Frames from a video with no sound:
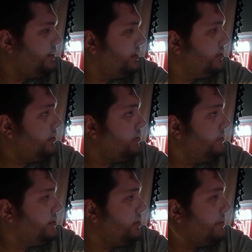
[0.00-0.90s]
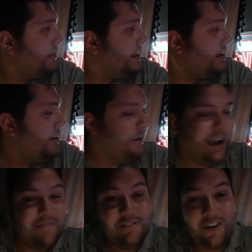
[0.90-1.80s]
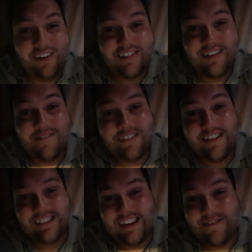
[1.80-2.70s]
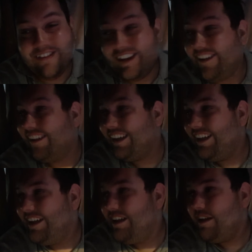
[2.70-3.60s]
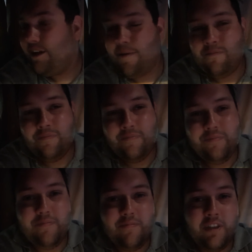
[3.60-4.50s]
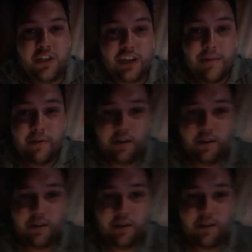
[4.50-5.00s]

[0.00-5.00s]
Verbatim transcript: there's not a lot we can do about that. I am kind of tempted to sleep in here. Um... Jabba,